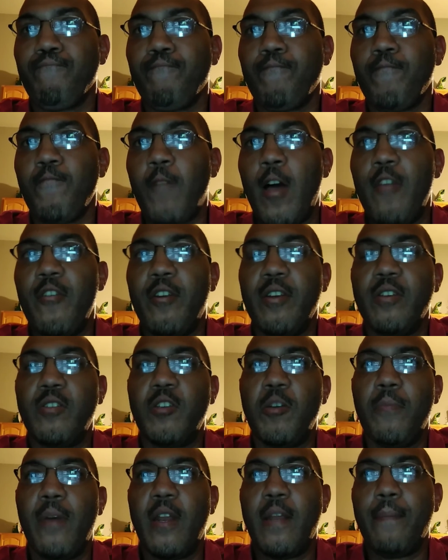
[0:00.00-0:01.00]
I didn't see
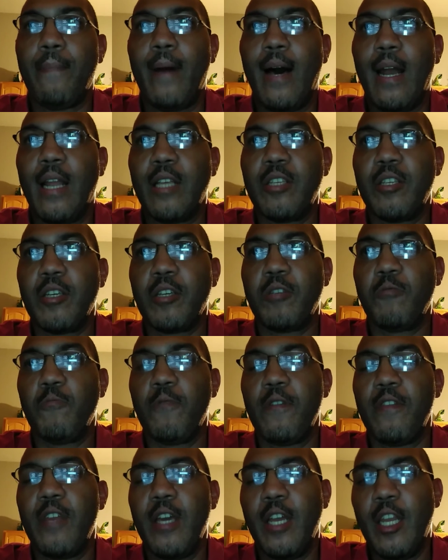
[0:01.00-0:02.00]
many politics
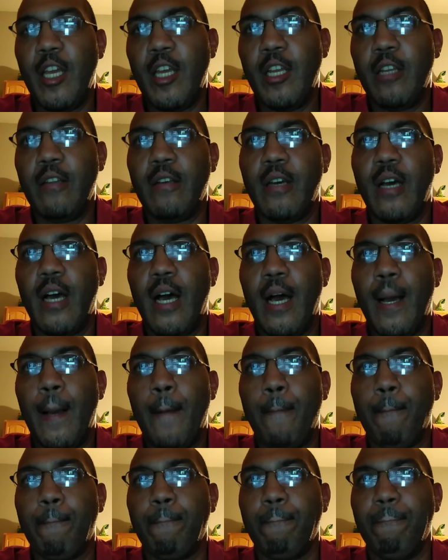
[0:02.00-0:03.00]
within it,
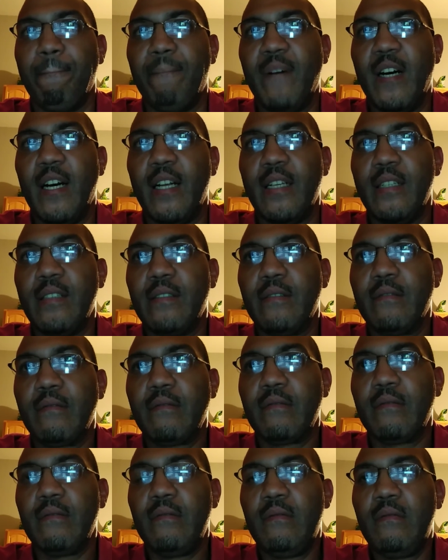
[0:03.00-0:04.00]
but
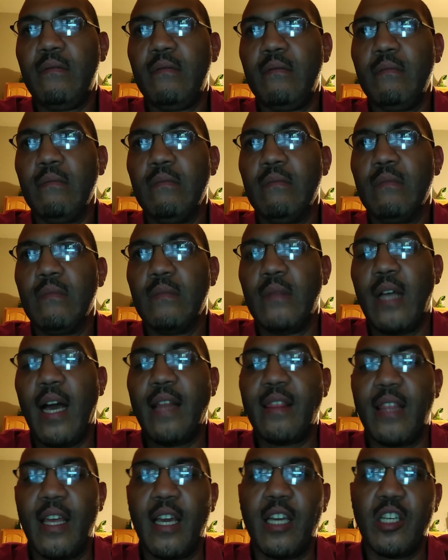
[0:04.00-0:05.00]
I
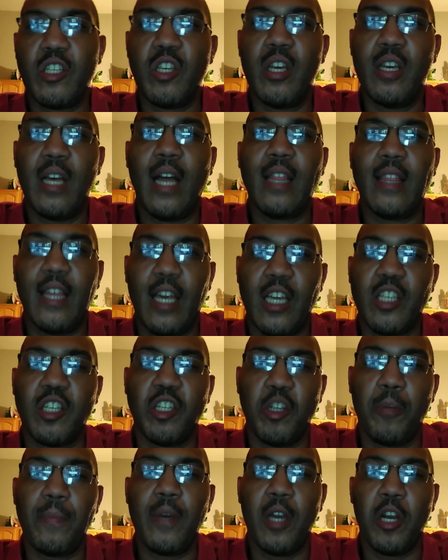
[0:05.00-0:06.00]
think it's
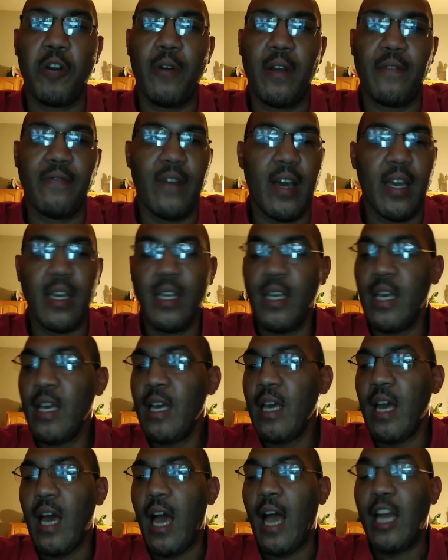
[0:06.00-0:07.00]
going to be a great fight.
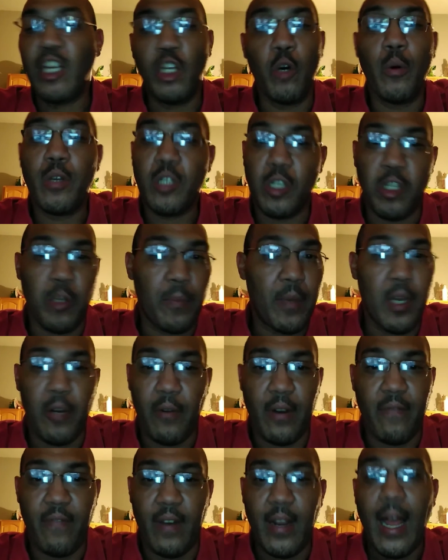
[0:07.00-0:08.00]
I know it's going to be a
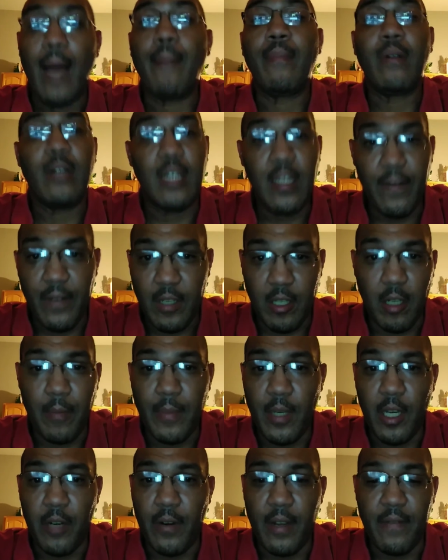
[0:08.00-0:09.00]
great fight. I believe it's going to
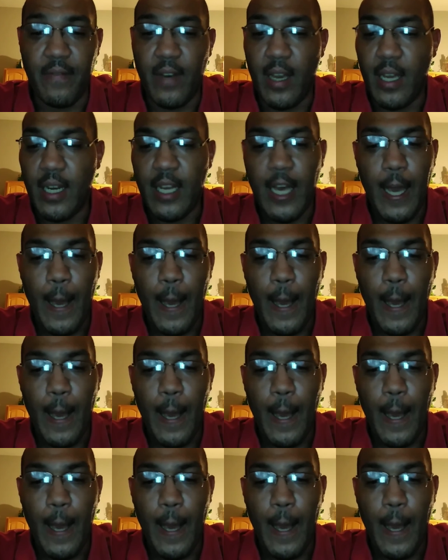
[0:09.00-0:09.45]
be a great fight.